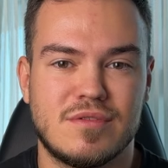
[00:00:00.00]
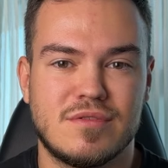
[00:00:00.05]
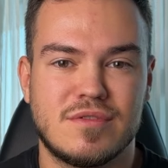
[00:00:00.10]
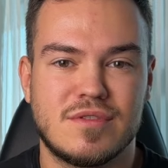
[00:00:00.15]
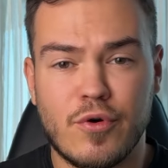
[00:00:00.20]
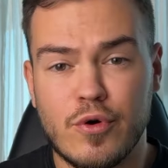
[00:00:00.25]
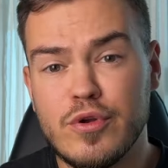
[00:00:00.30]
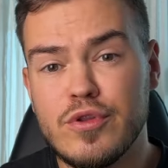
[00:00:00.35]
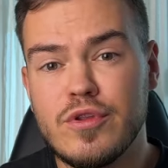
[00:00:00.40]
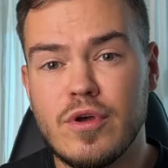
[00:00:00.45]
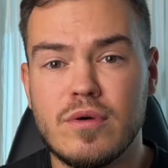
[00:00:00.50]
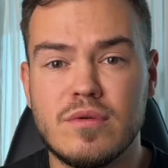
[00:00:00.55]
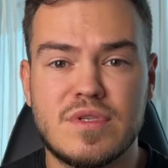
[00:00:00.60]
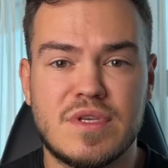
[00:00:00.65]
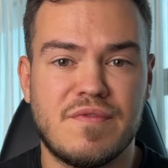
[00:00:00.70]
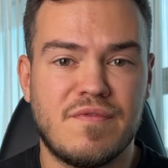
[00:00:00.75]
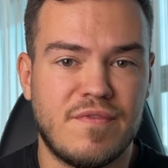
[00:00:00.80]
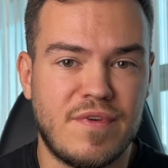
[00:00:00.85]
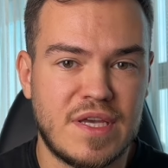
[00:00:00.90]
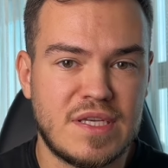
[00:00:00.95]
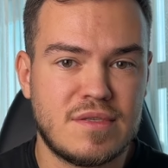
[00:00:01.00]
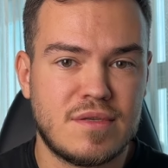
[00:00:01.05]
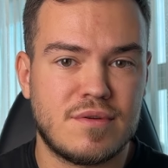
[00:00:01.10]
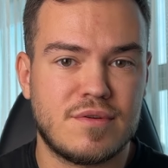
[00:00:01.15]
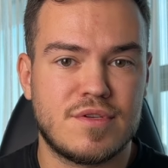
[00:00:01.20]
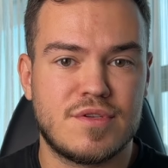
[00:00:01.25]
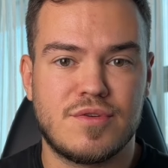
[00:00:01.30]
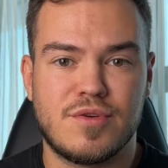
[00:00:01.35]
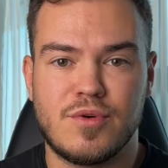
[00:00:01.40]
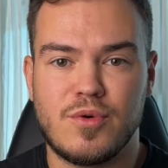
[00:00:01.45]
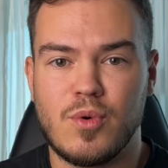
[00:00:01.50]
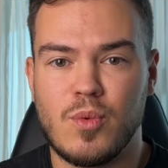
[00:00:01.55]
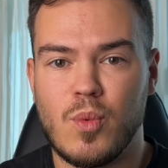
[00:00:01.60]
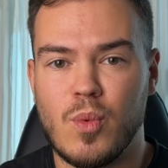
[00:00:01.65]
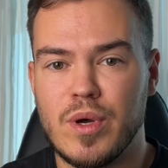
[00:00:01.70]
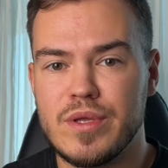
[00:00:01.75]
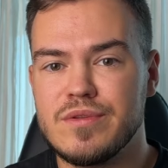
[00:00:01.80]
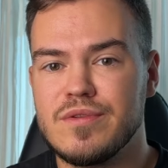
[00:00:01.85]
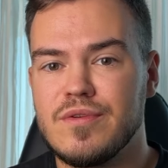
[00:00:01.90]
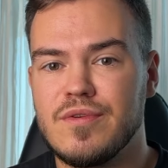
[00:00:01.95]
For those investors who
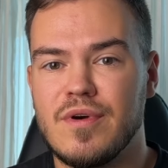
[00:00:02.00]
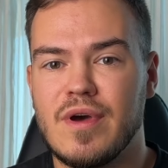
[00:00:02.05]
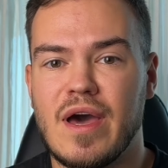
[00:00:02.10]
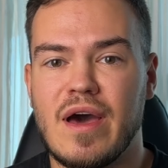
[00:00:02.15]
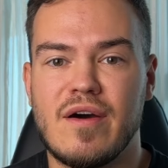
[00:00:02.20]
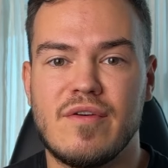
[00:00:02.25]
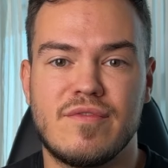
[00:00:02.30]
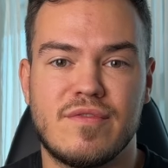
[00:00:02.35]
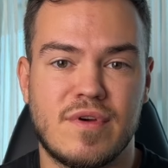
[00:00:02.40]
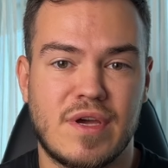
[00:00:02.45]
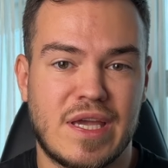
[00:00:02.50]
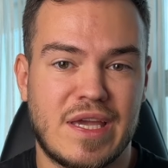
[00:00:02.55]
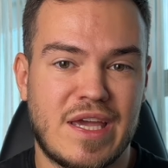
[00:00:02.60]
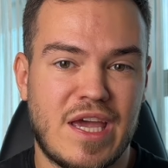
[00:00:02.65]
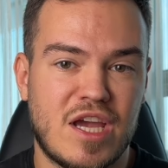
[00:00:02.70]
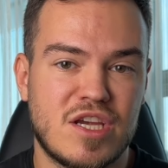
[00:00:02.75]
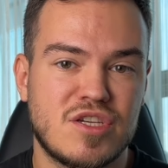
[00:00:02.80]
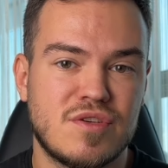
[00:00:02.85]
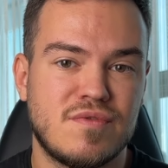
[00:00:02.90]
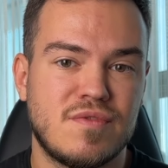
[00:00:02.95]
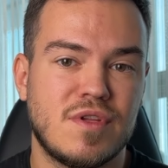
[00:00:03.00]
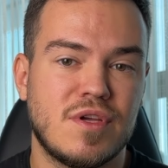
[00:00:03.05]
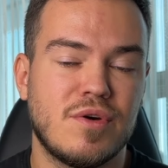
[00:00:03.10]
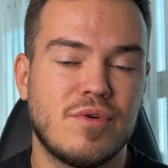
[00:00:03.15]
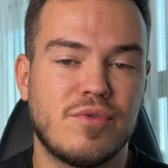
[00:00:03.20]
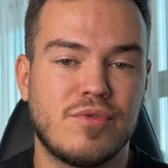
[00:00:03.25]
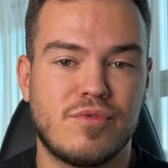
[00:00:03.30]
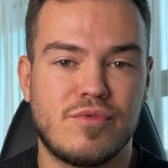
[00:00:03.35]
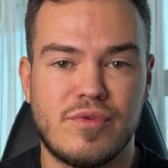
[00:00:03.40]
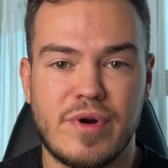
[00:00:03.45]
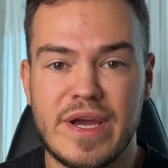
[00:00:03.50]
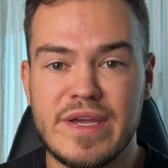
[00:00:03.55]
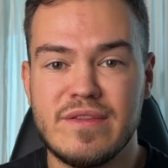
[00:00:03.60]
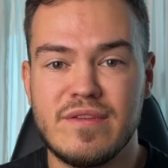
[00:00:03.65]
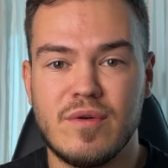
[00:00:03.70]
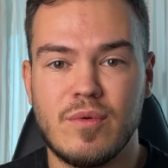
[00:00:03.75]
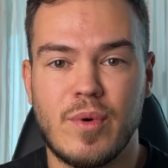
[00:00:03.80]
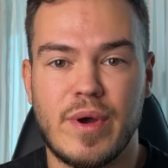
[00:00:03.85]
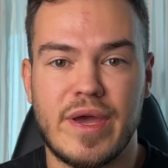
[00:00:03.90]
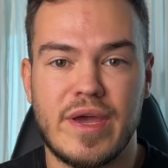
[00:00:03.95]
want to have cash flow right
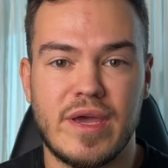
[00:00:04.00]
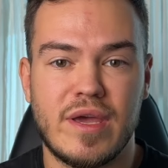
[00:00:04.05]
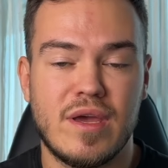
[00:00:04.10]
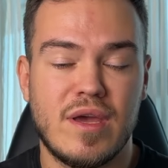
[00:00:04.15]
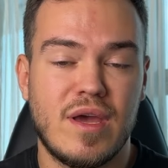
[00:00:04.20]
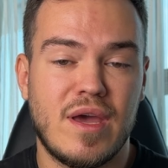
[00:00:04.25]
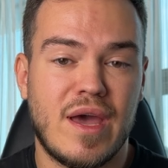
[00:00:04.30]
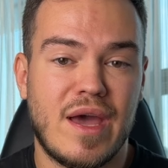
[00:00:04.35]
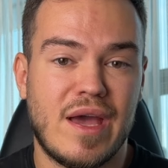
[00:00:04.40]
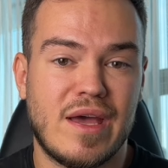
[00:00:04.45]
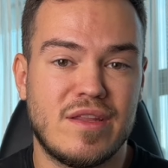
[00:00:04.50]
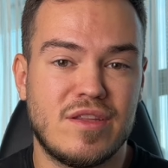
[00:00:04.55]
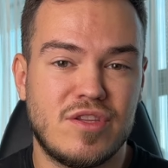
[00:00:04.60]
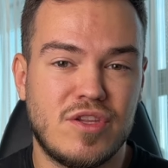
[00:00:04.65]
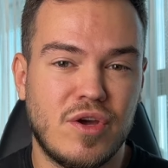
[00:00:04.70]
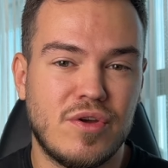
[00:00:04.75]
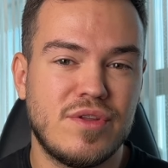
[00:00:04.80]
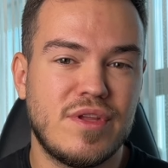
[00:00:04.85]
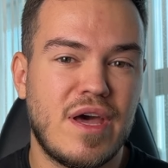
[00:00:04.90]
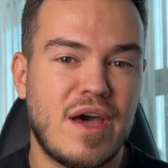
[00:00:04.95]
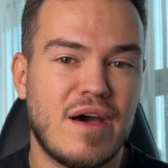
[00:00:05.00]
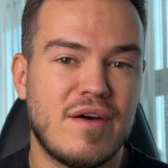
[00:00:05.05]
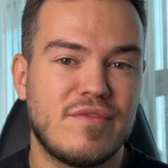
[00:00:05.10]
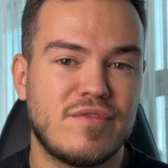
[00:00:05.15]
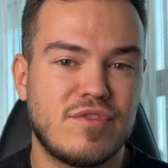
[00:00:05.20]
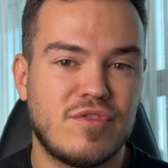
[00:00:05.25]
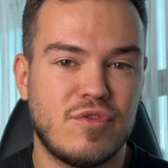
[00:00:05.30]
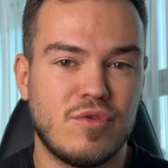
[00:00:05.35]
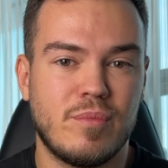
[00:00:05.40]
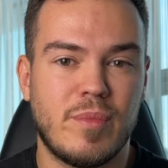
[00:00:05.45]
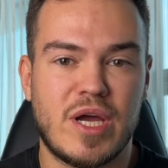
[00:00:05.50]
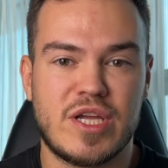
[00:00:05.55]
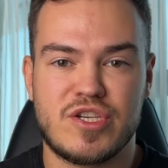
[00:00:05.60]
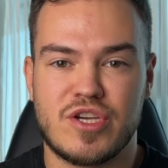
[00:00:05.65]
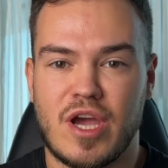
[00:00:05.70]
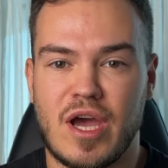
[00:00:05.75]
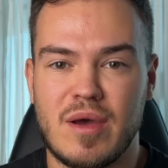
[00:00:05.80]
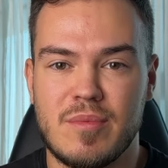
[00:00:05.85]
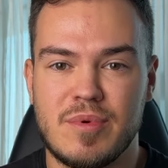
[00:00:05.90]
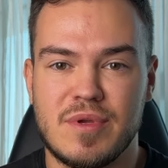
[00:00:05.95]
away and don't have too
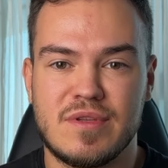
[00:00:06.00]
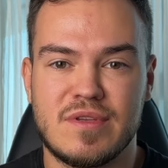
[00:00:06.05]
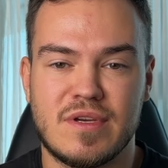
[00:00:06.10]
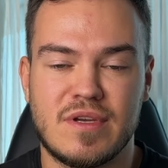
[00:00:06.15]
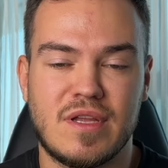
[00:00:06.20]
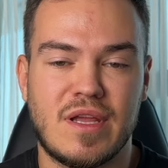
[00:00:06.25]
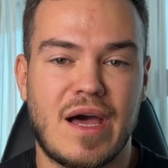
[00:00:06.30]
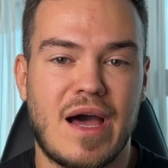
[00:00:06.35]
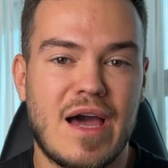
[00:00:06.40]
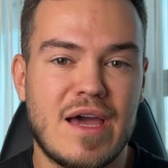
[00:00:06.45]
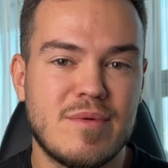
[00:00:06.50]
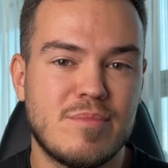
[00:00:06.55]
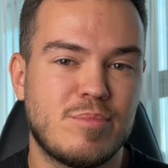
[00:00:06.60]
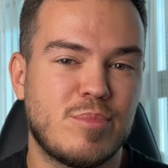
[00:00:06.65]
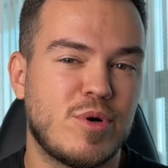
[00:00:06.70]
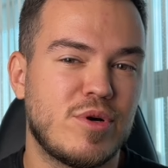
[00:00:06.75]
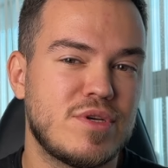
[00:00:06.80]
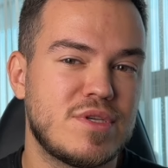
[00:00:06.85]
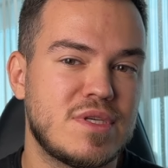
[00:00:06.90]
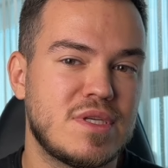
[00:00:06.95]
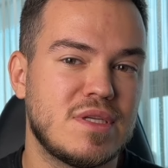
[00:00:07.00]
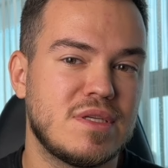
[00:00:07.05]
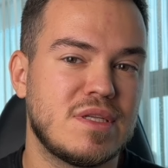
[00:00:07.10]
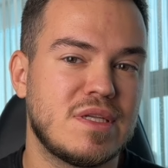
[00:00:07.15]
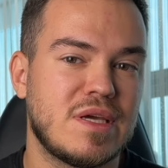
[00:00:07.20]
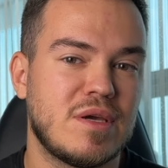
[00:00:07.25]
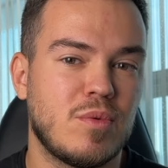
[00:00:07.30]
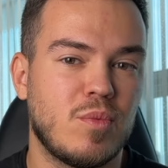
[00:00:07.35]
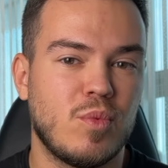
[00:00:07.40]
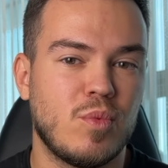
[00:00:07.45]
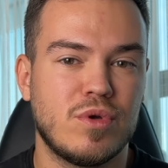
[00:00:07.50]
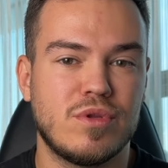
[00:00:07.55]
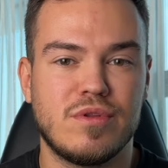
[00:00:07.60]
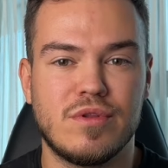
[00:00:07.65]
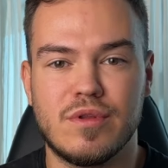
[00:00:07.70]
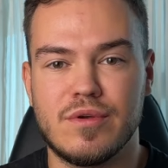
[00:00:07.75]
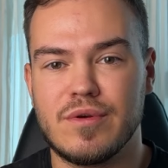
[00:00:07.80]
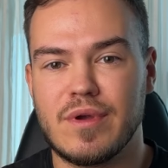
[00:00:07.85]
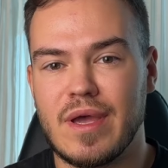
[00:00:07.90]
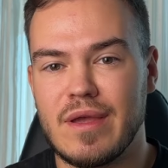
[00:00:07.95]
much capital, I personally would
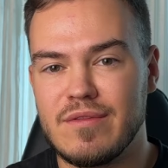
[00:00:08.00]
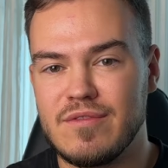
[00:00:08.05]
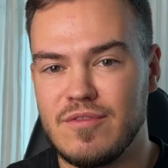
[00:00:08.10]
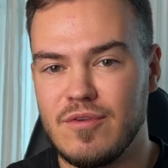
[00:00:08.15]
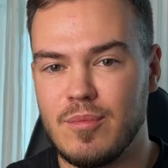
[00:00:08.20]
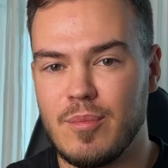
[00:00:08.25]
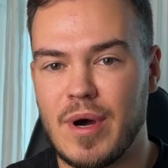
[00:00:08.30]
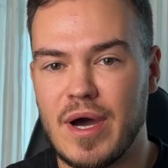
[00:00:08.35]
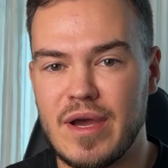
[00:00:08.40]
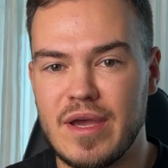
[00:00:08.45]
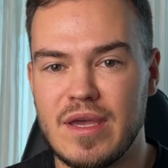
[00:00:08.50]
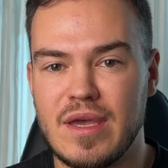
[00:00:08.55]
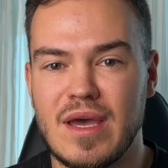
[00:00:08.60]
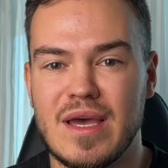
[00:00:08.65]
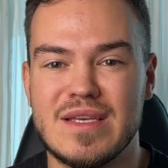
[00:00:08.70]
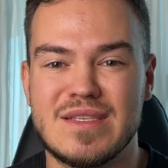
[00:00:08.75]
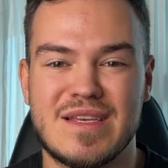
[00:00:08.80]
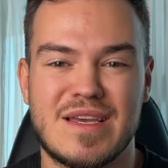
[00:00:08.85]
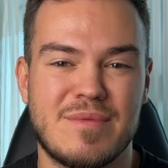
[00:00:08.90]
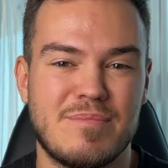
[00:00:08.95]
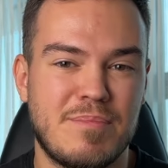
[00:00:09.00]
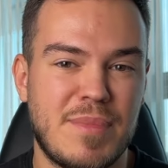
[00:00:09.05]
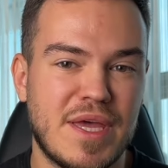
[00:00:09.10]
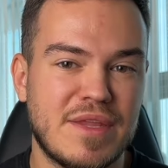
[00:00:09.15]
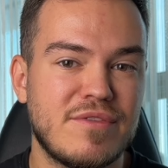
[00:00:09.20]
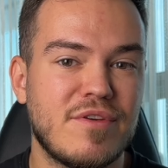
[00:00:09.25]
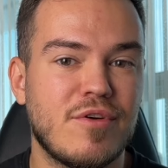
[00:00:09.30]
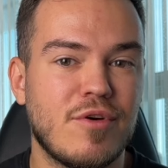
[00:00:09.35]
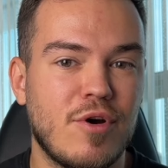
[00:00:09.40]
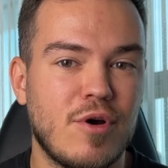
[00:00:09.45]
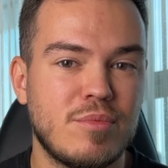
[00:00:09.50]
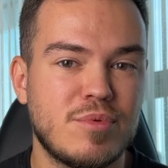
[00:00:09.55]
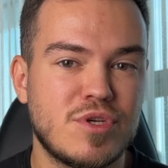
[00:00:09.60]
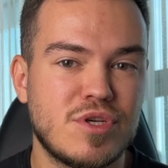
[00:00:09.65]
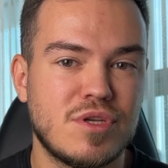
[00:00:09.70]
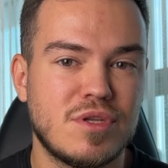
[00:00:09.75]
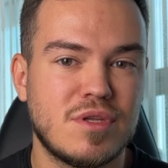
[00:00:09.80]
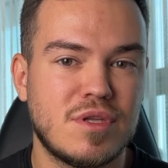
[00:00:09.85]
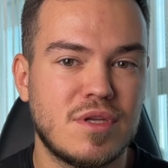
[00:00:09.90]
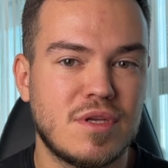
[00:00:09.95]
look at Dubai as a better
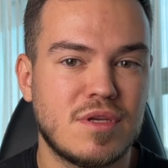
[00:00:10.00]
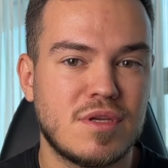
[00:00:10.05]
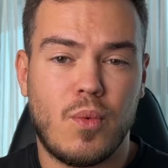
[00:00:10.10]
option,